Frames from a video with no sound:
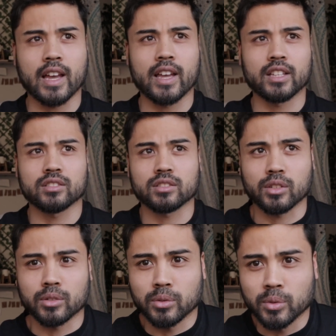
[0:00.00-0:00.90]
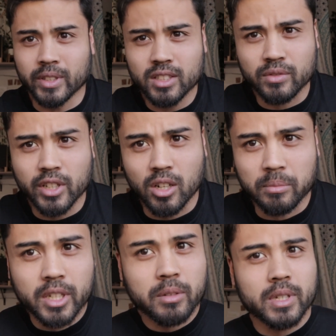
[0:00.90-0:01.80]
And so in this video, I'm
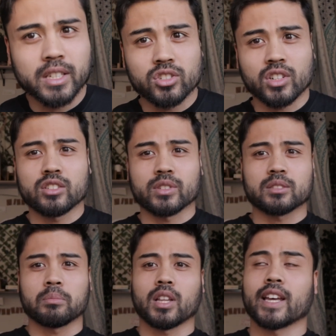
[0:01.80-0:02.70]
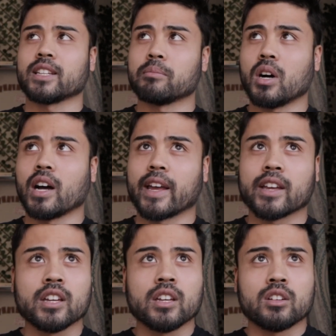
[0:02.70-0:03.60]
going to be trying to explain my
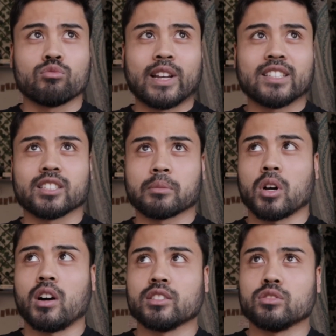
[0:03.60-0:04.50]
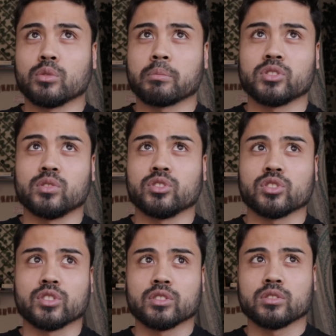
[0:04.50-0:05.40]
reasoning behind doing Brazilian
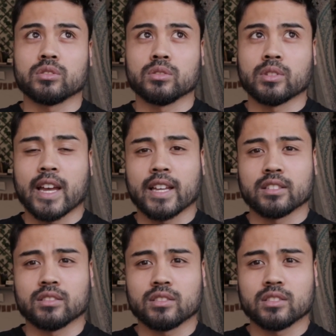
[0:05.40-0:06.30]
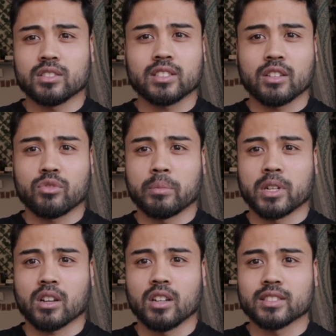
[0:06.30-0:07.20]
Jiu Jitsu, and just to give you a bit
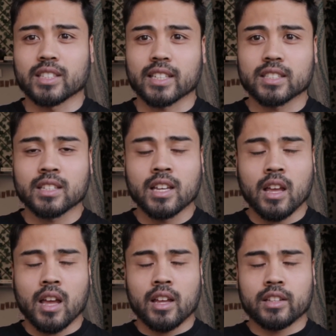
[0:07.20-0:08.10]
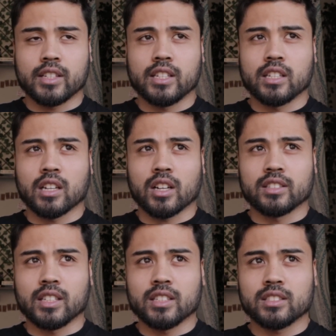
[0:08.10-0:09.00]
of context. The
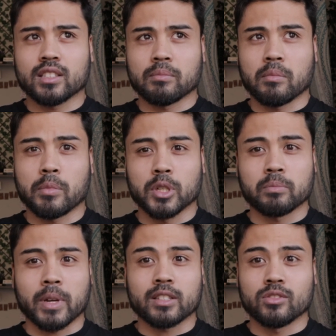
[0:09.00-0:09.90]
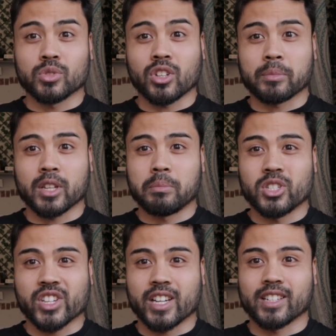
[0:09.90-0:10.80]
ideas and perspectives which I'm going to be
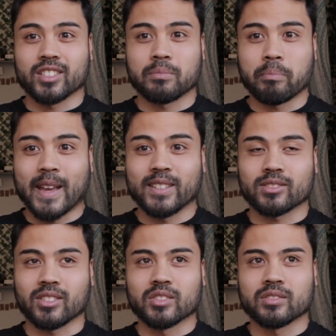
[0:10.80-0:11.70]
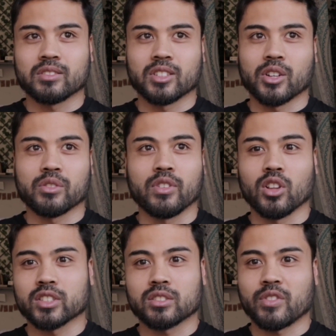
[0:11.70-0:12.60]
sharing is based on
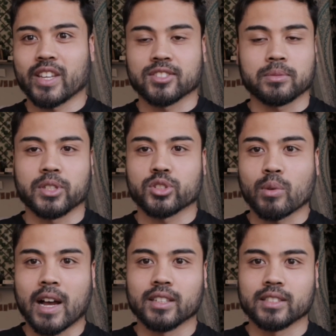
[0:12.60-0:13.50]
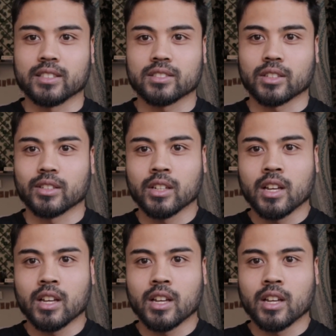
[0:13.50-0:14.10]
philosophy and spirituality, so